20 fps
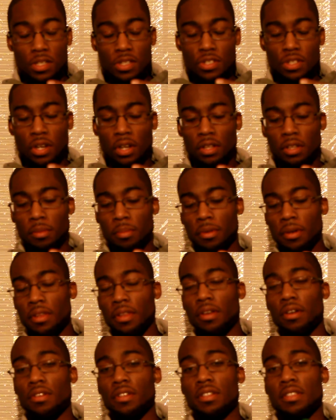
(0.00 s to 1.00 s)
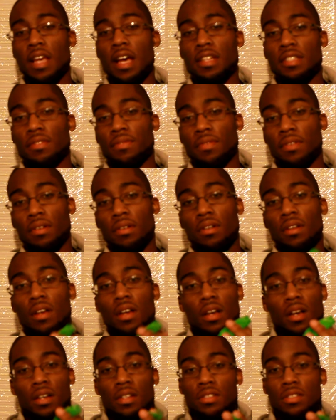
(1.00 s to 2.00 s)
circular breathing on the saxophone.
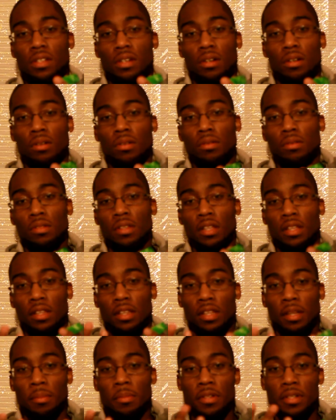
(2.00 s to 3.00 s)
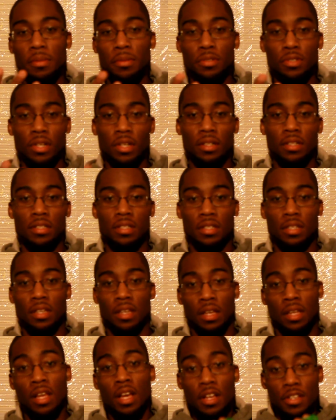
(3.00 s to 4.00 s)
So let me demonstrate this
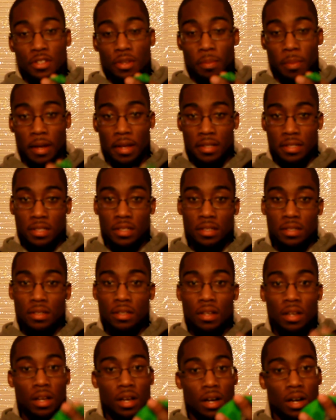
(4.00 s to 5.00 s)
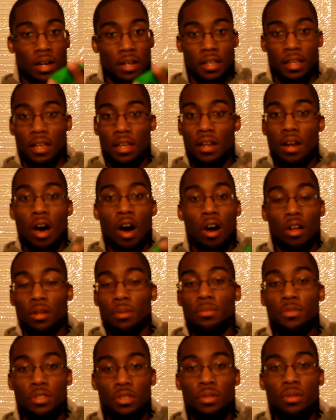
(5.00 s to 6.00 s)
again. So basically, again,
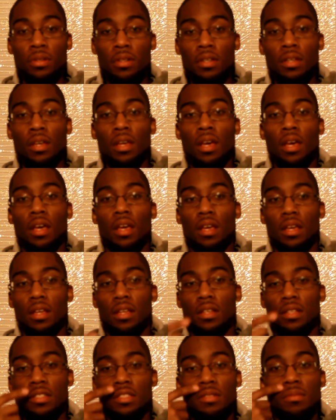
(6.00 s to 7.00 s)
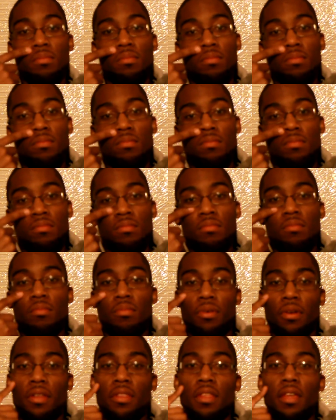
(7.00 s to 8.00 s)
all I'm doing is
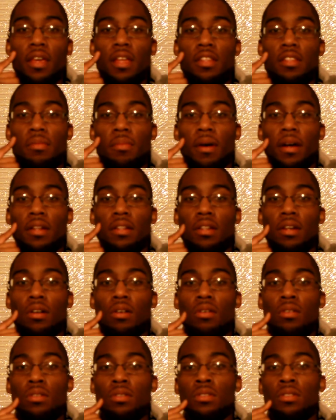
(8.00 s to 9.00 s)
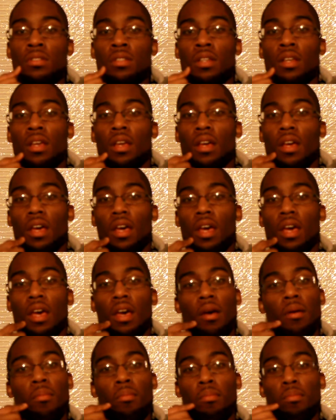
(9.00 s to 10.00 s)
breathing into my nose
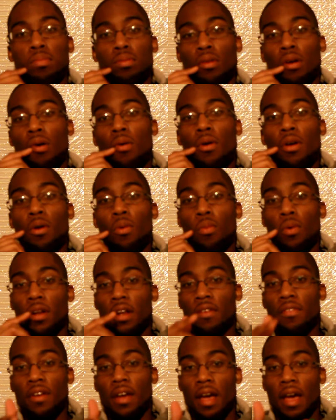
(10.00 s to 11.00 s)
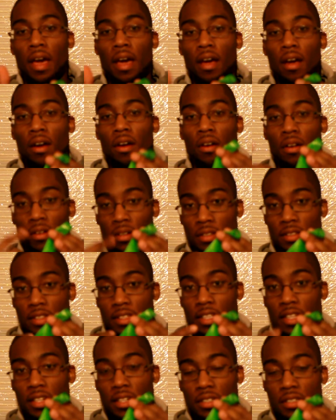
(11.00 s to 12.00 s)
and blowing whatever air
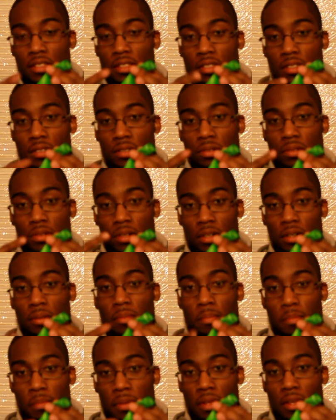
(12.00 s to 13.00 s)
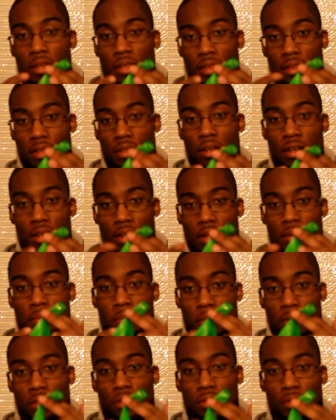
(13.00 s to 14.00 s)
needed to be in
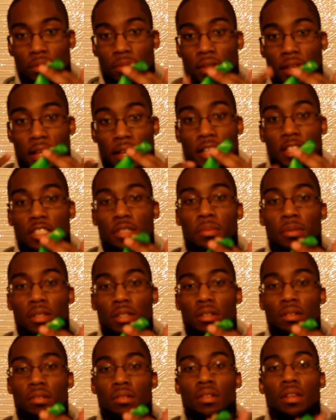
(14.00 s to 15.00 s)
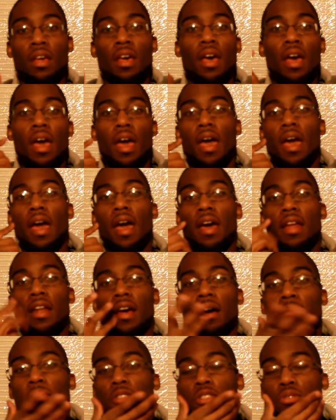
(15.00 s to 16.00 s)
the balloon into balloon, and
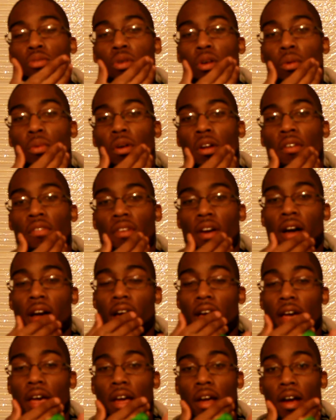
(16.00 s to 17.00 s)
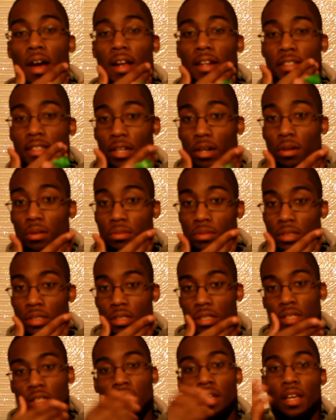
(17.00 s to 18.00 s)
I'm storing whatever air I don't
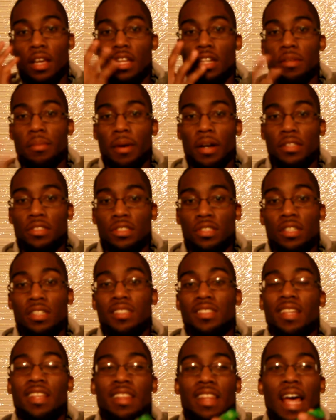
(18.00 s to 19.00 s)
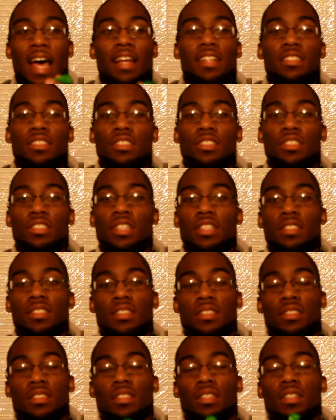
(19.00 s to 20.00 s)
need into my cheeks, and that's
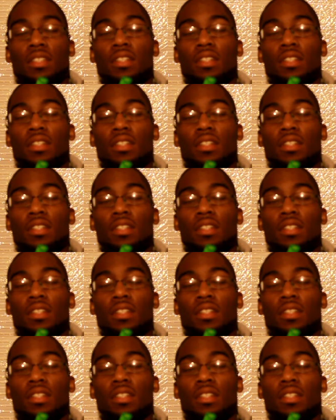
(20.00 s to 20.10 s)
just,